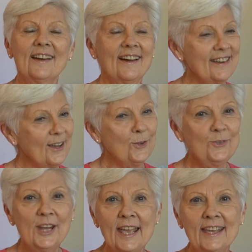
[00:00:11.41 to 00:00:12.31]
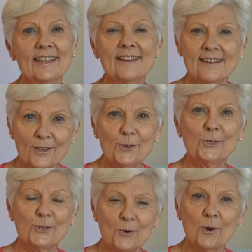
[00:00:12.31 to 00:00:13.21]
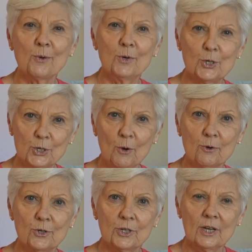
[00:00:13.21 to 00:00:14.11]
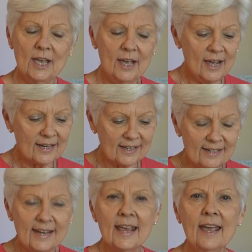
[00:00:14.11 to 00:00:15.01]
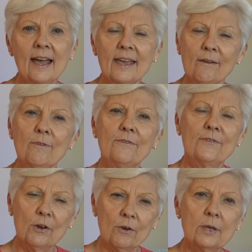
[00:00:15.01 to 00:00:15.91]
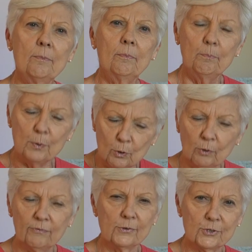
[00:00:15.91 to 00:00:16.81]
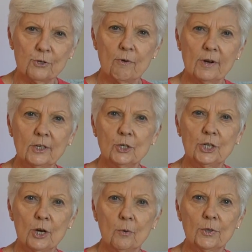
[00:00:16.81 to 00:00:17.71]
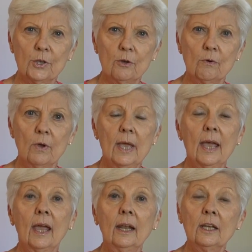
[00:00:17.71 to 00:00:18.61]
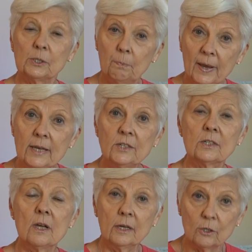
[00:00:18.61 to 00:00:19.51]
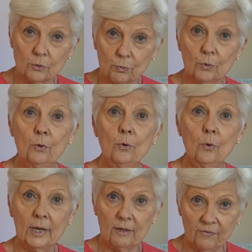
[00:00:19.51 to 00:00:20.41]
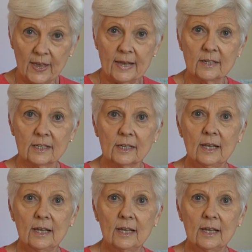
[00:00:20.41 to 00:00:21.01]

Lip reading: Another day and another story with Shosh. Today I have a very beautiful story to share with you, and it's based on a true event.